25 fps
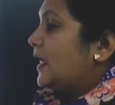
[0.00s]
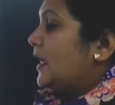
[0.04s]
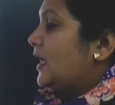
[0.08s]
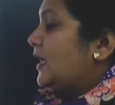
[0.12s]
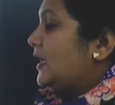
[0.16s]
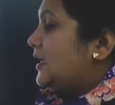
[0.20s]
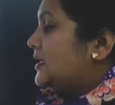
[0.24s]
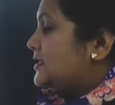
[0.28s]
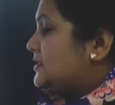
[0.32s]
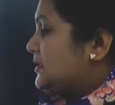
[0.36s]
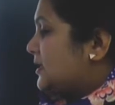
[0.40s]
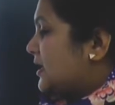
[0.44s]

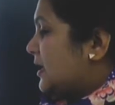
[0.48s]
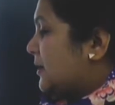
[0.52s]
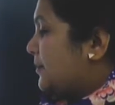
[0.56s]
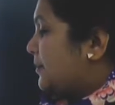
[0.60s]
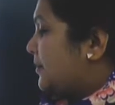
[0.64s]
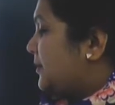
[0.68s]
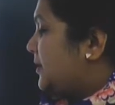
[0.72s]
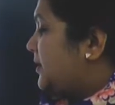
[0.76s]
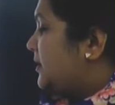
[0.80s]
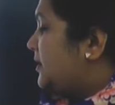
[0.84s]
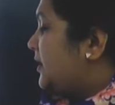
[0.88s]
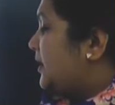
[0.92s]
is a
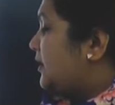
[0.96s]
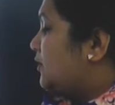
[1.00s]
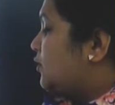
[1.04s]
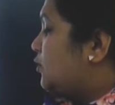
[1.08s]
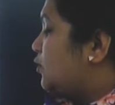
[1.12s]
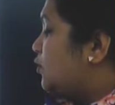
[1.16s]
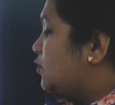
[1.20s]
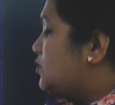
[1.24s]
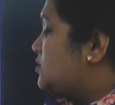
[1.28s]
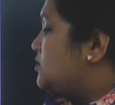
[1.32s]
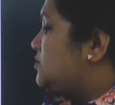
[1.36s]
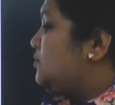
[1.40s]
company that
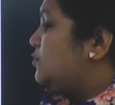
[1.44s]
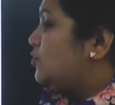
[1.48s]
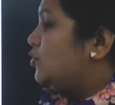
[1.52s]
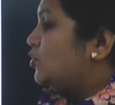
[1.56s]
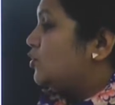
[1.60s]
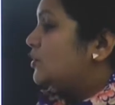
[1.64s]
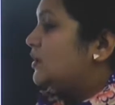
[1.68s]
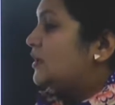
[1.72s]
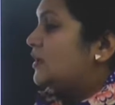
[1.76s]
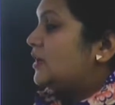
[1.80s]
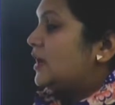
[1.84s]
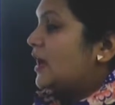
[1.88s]
holds
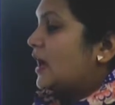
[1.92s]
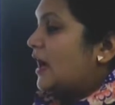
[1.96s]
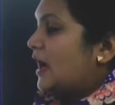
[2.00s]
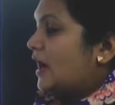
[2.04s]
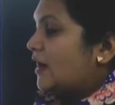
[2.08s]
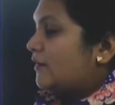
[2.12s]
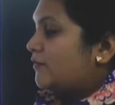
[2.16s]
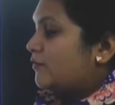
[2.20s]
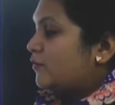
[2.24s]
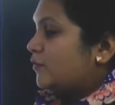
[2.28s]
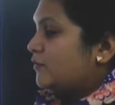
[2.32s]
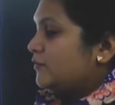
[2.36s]
more than
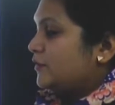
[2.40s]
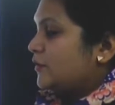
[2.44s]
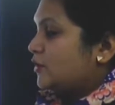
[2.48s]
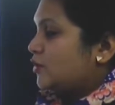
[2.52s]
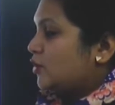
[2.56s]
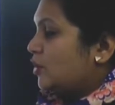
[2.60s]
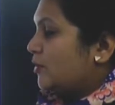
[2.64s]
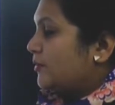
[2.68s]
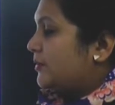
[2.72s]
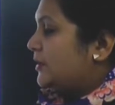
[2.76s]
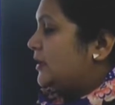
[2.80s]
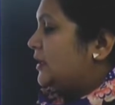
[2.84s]
half of the
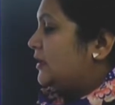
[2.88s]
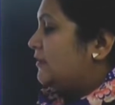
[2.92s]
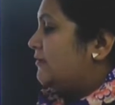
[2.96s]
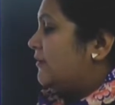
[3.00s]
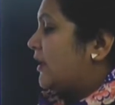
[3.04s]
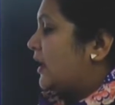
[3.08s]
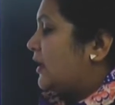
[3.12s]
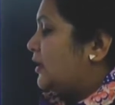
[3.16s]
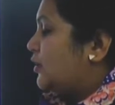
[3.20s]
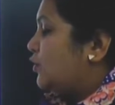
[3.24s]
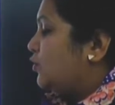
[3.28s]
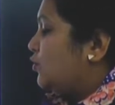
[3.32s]
nominal
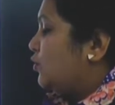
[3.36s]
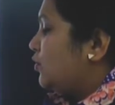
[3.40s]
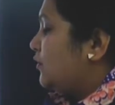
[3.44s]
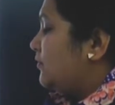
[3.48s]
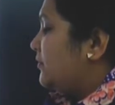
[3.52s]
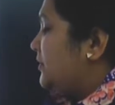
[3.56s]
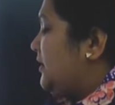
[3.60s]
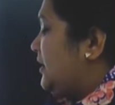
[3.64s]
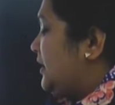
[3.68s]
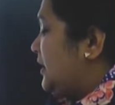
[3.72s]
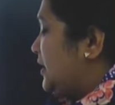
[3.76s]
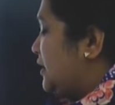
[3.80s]
value of
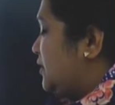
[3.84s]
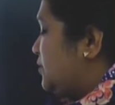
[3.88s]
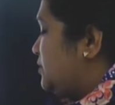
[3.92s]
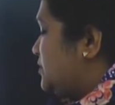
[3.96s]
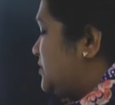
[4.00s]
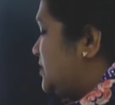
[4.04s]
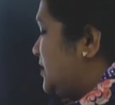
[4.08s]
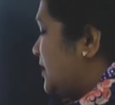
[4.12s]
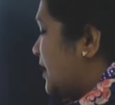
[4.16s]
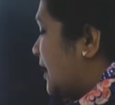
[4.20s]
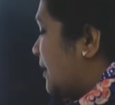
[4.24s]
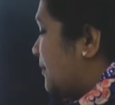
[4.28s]
the
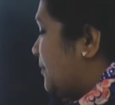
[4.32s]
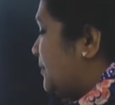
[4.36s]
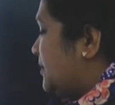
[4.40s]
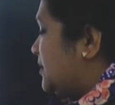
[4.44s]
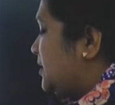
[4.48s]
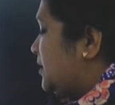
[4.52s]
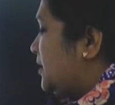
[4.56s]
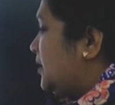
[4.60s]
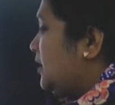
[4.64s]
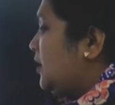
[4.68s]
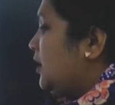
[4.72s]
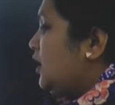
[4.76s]
equity
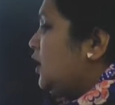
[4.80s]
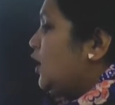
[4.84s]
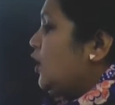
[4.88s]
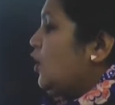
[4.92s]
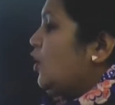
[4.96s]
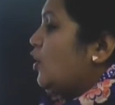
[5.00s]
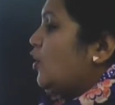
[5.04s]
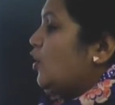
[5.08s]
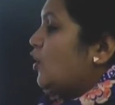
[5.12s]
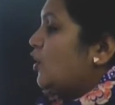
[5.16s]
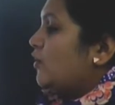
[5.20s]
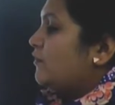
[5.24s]
capital
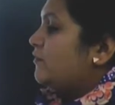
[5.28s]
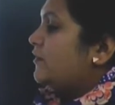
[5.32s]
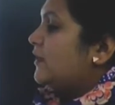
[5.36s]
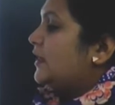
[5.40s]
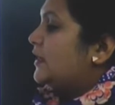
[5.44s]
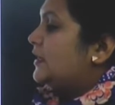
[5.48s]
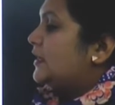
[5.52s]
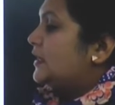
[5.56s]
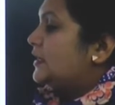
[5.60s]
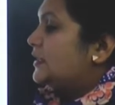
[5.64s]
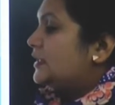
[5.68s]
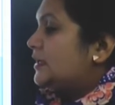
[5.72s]

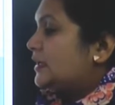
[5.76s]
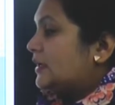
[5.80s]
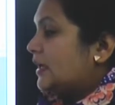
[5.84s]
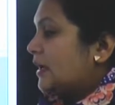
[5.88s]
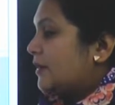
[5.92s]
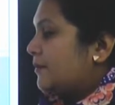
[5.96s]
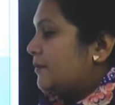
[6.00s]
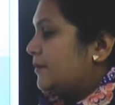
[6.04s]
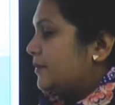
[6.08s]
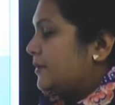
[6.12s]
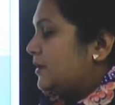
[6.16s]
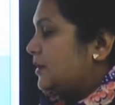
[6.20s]
of another
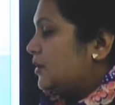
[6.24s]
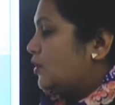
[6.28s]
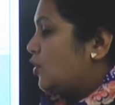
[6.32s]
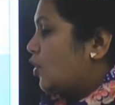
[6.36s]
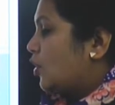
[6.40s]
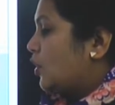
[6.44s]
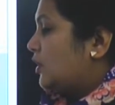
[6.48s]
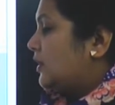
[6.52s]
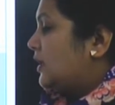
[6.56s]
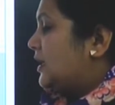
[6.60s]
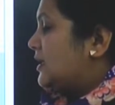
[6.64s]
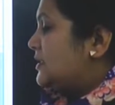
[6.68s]
company
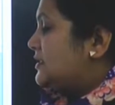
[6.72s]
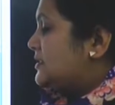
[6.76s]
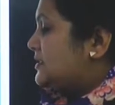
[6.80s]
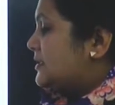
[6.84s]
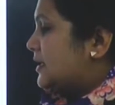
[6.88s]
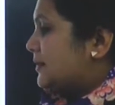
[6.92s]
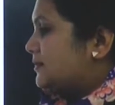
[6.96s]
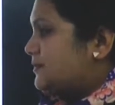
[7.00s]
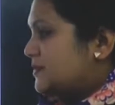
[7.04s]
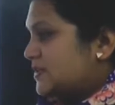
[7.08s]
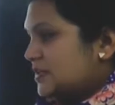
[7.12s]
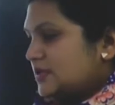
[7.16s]
called as
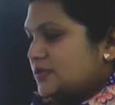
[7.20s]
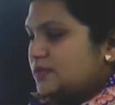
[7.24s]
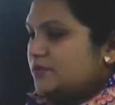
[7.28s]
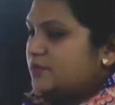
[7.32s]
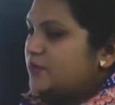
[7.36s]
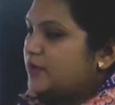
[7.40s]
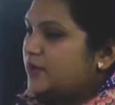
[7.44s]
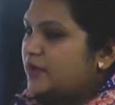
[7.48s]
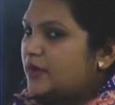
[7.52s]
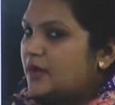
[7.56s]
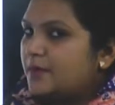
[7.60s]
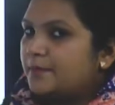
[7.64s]

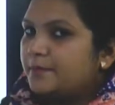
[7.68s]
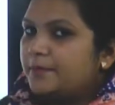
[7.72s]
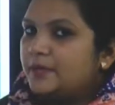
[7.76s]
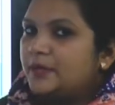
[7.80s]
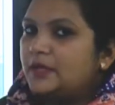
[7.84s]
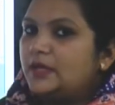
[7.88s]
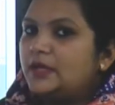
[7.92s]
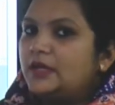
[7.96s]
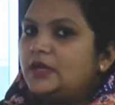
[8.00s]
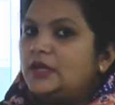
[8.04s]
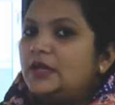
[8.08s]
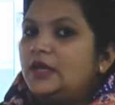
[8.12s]
subsidiary company.
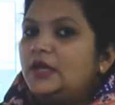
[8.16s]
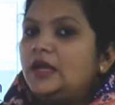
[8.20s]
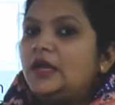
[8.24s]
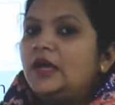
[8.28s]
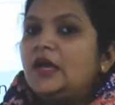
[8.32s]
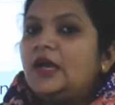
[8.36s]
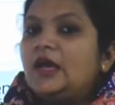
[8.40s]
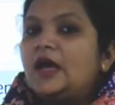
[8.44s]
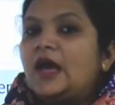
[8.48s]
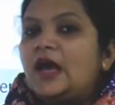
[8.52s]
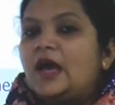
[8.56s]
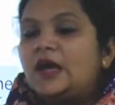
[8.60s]

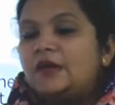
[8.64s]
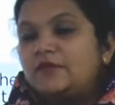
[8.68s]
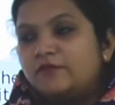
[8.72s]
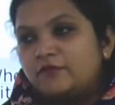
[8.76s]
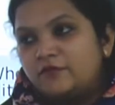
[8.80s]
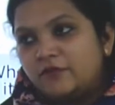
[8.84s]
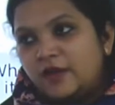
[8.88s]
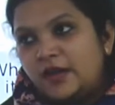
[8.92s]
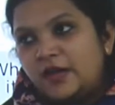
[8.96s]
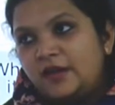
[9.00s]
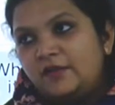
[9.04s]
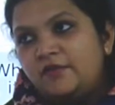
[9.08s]

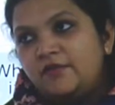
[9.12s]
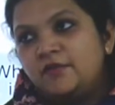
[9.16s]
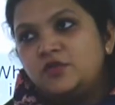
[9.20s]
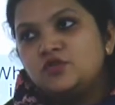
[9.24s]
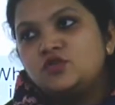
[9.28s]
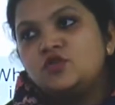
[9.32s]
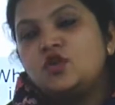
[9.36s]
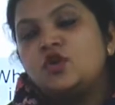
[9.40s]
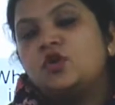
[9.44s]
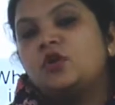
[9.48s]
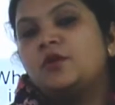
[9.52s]
While we talk